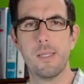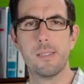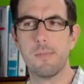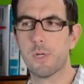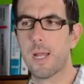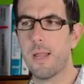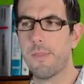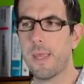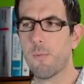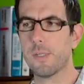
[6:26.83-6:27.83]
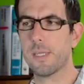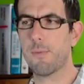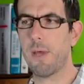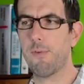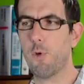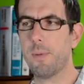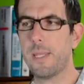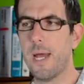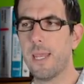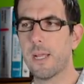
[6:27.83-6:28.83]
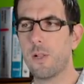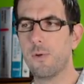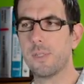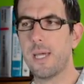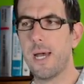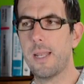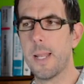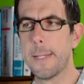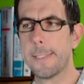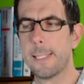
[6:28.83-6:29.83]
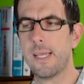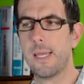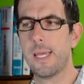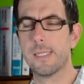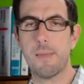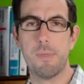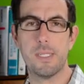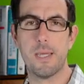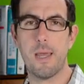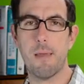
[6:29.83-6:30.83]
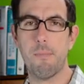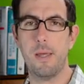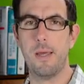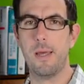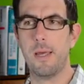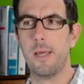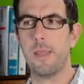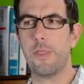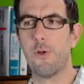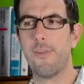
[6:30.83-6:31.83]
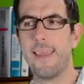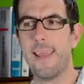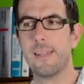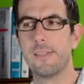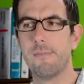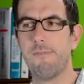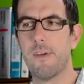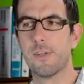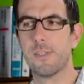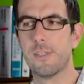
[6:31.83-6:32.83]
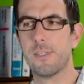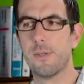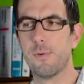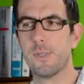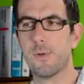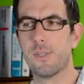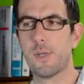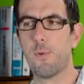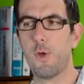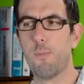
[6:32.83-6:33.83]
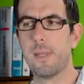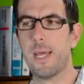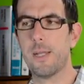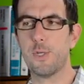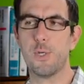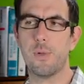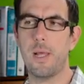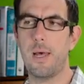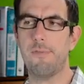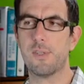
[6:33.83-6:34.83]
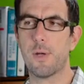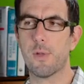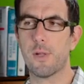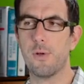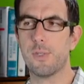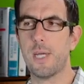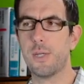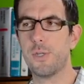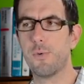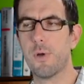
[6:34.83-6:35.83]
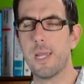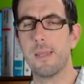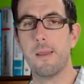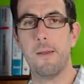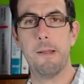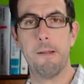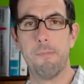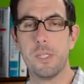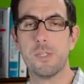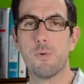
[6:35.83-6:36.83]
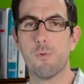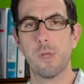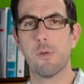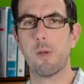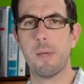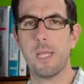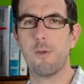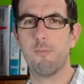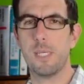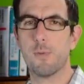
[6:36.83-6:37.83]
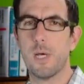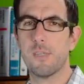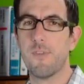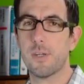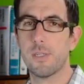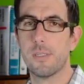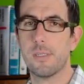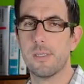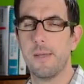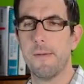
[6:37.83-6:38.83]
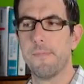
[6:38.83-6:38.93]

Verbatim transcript: Similar kind of thing. Once again, we have an open dot and a closed dot, except this time they're on the ends of functions. So we sort of start with an open dot and shoot left, start with a closed dot, shoot right. This should really remind you of piecewise functions